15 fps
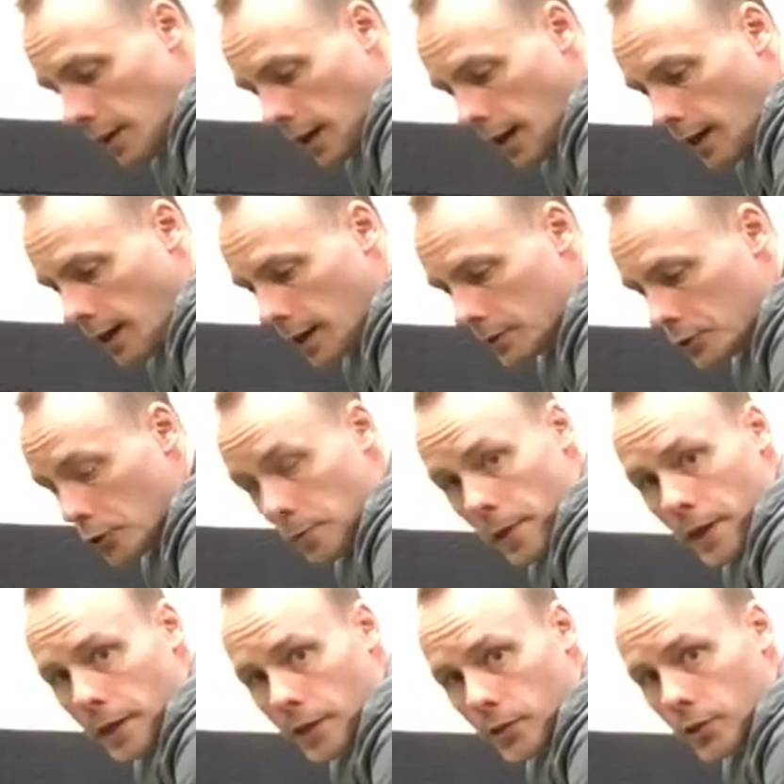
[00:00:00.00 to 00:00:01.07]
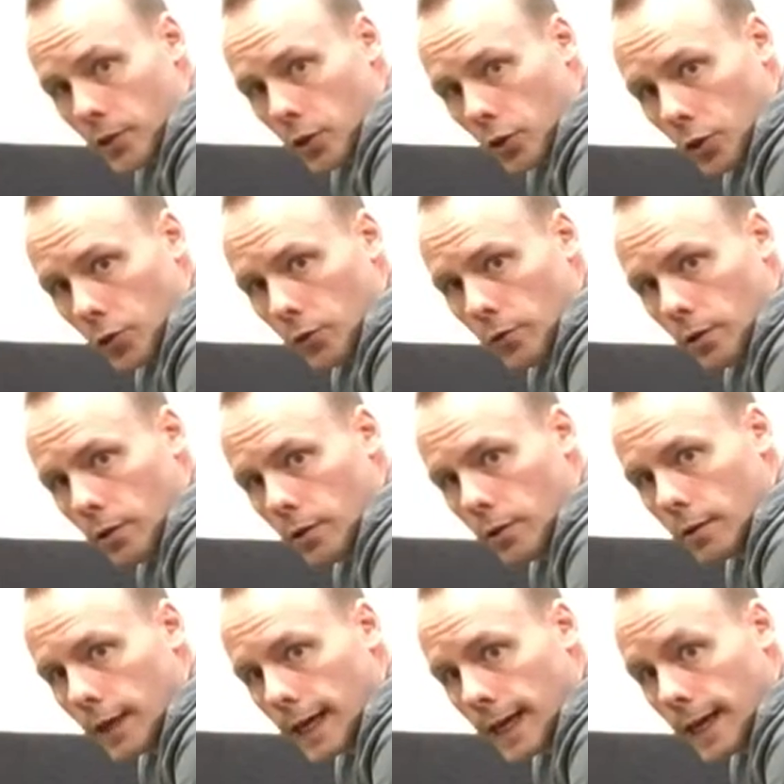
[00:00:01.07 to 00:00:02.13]
uh, tremendous glute
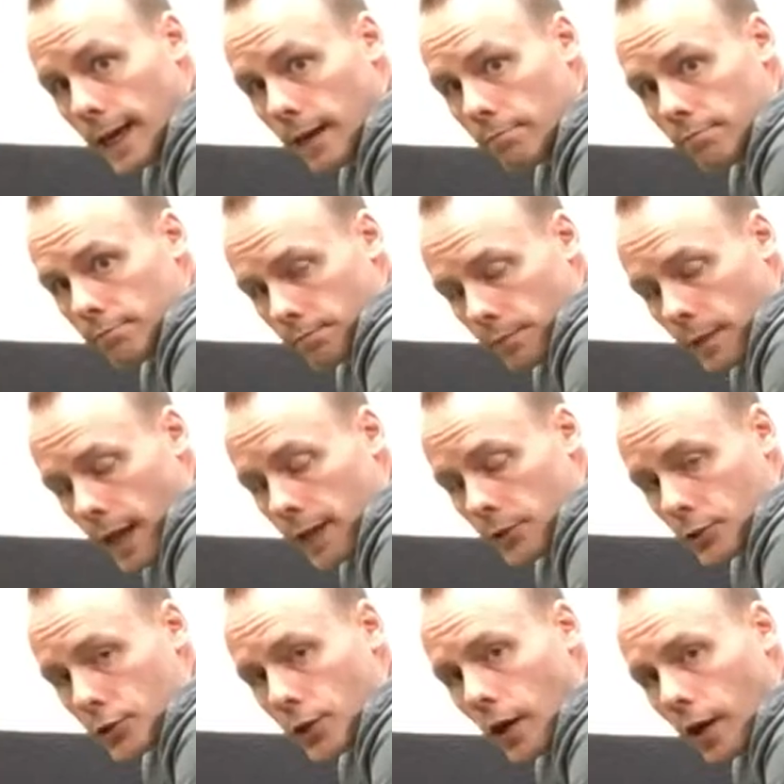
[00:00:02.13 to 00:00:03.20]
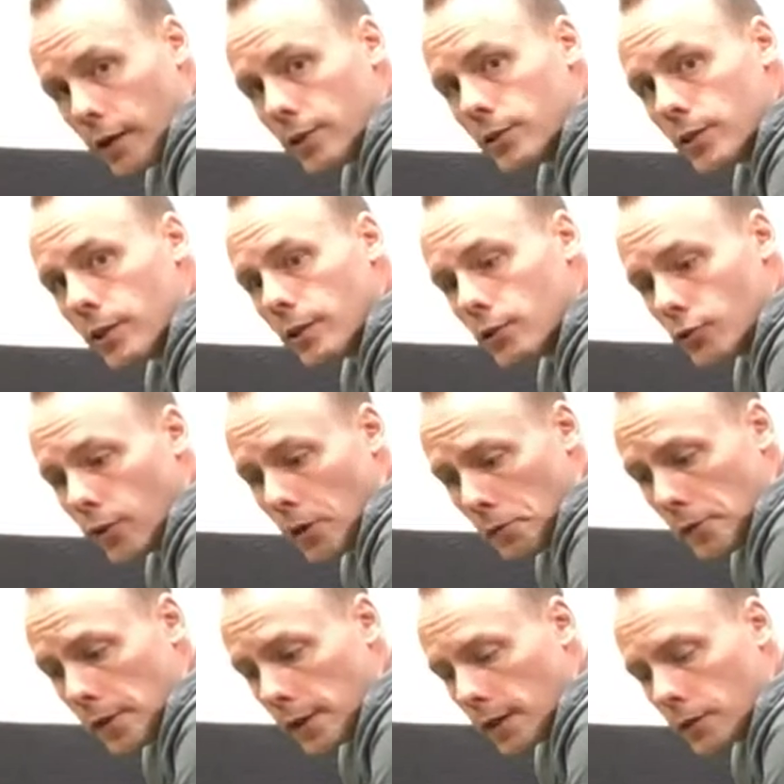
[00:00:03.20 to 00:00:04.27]
uh, exercise, a uh,
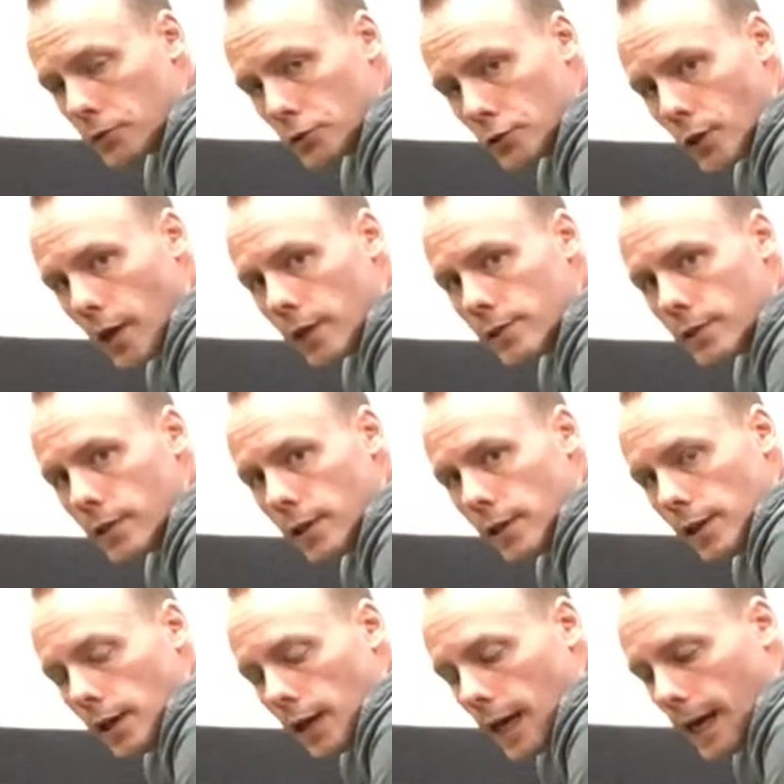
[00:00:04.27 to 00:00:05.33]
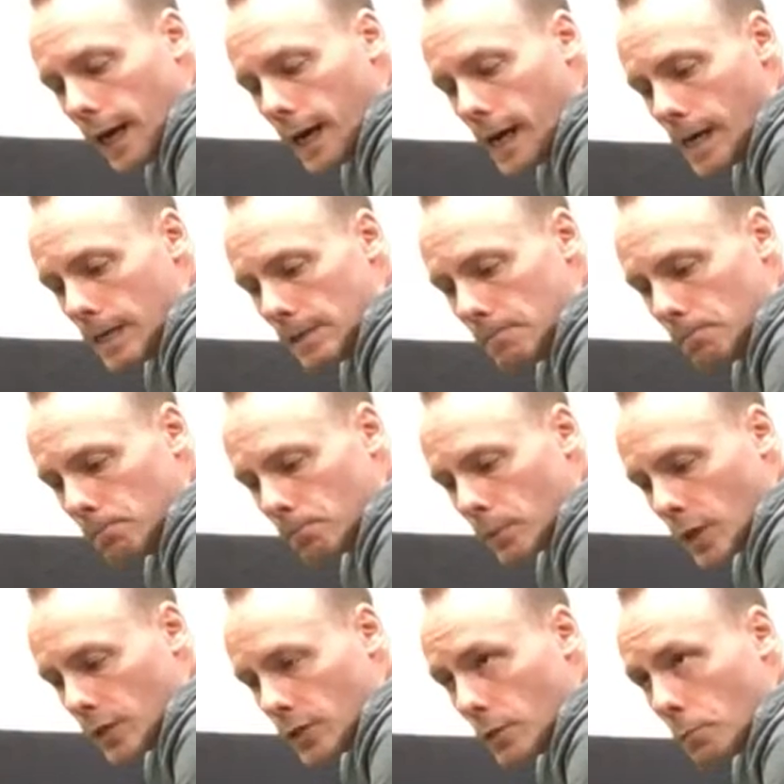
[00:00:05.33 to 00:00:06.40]
strengthening exercise,
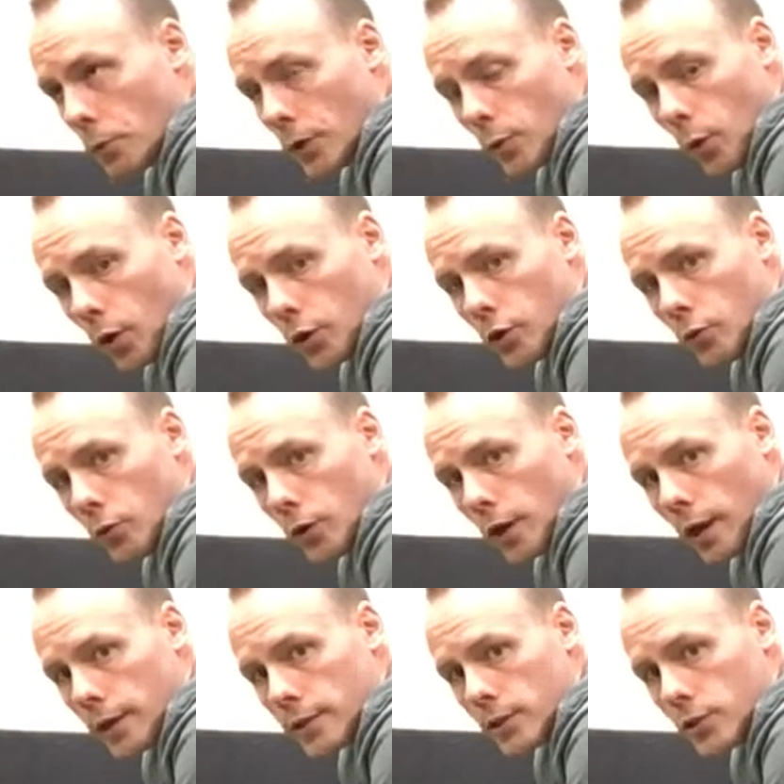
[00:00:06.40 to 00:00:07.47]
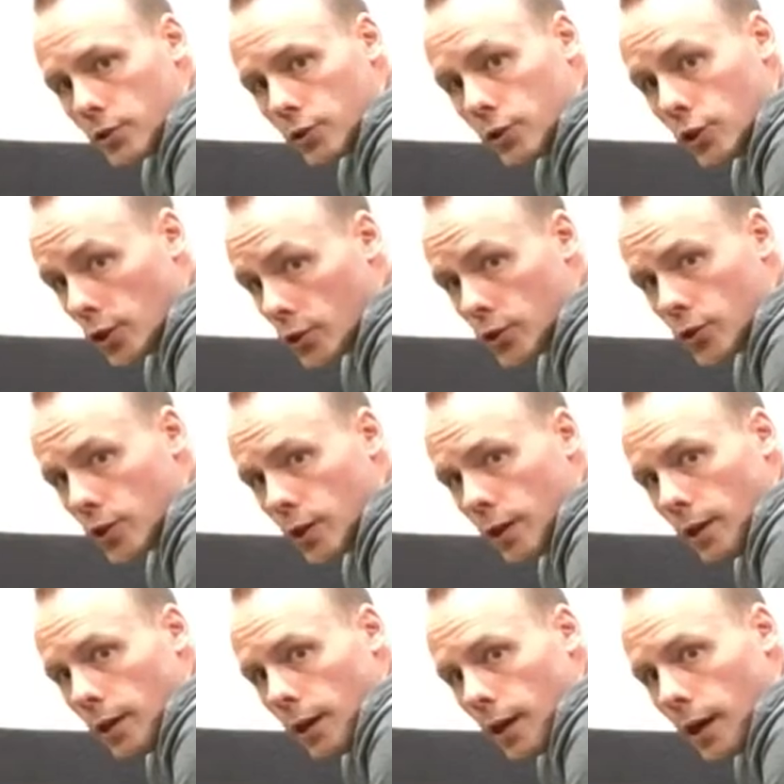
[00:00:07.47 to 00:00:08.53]
because um, it pretty well utilizes just
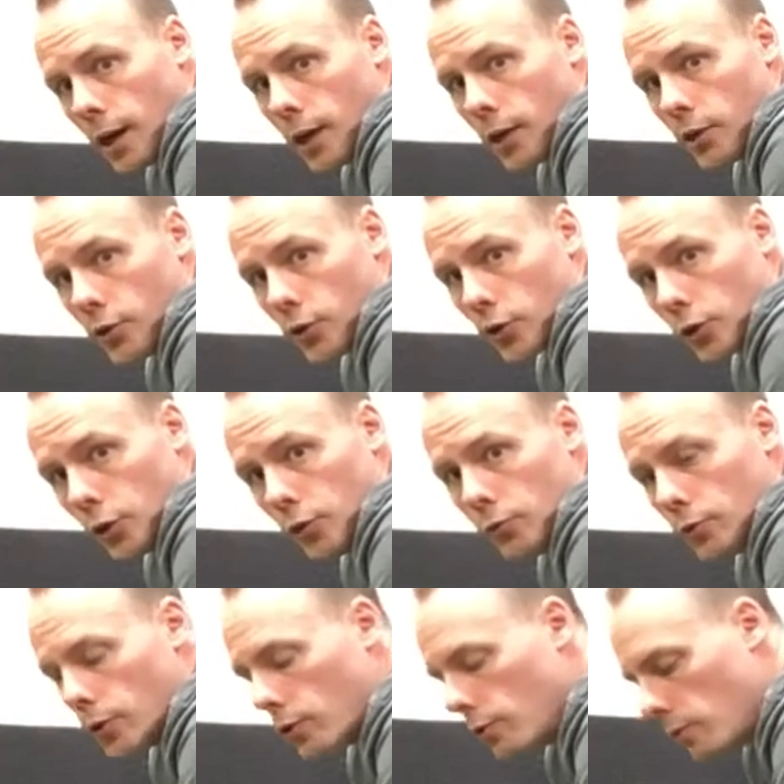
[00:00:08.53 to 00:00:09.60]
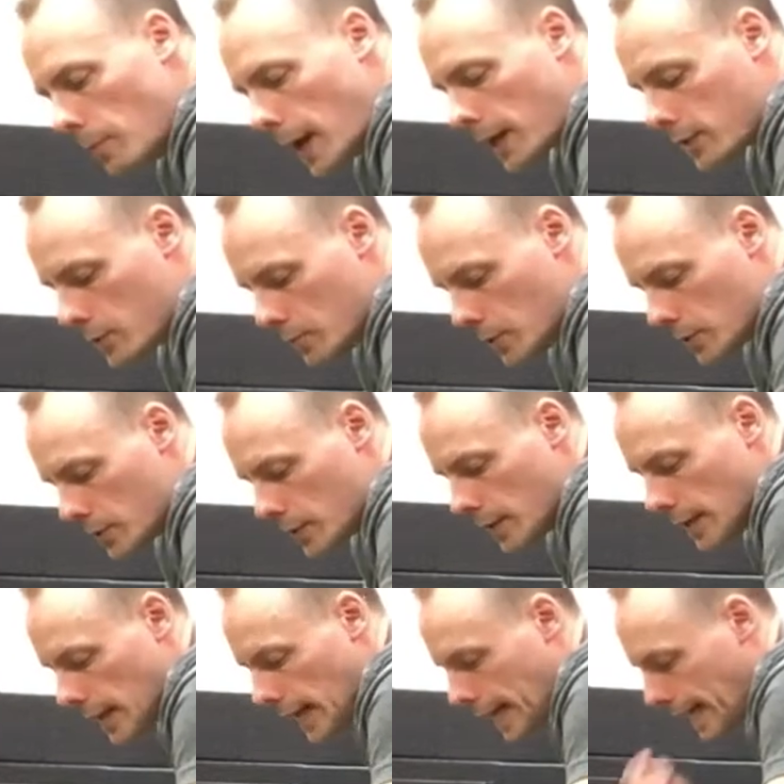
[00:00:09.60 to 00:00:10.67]
uh, your glute, glute maximus,
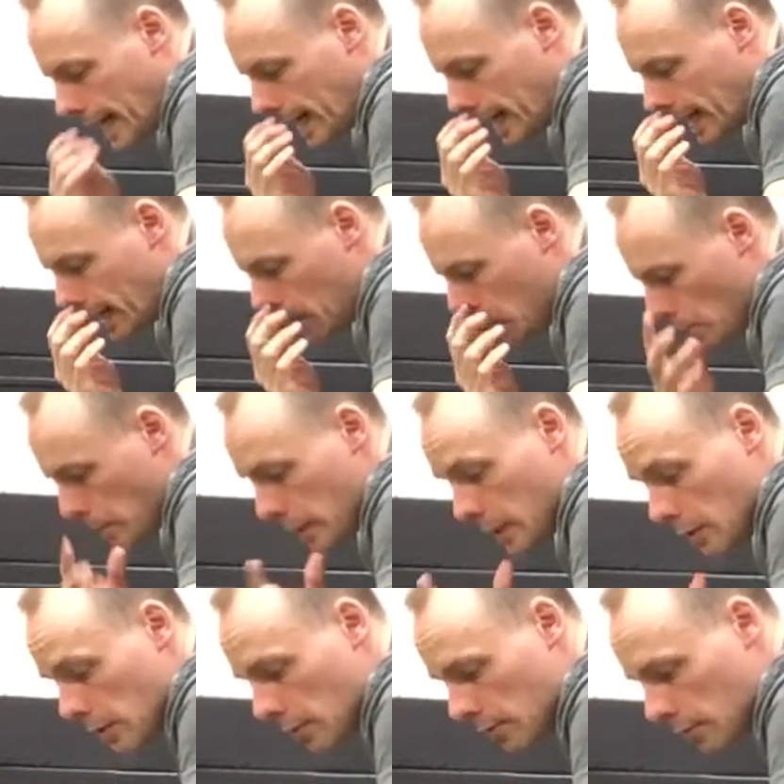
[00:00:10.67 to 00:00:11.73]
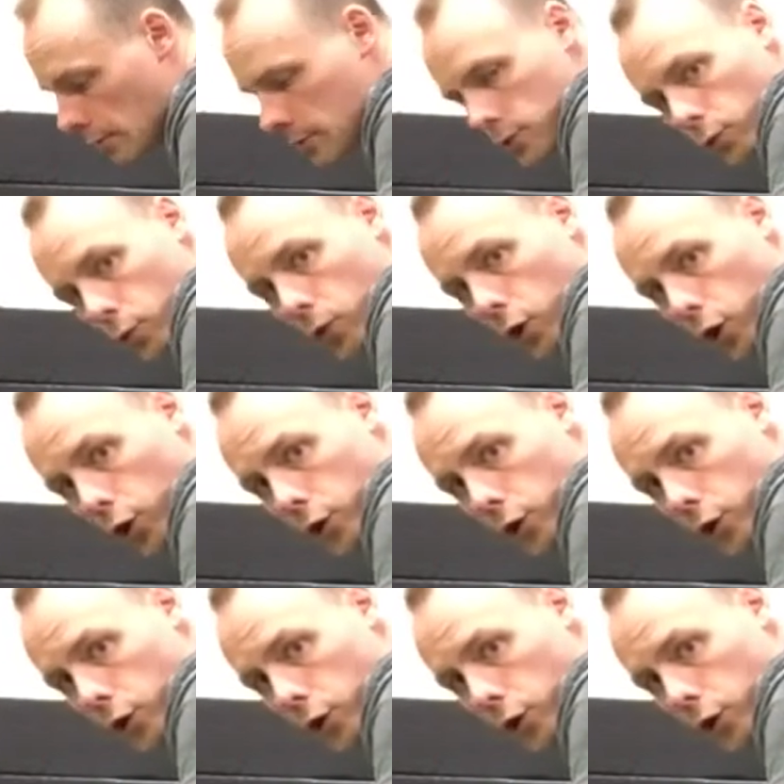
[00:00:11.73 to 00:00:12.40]
uh, your big so-called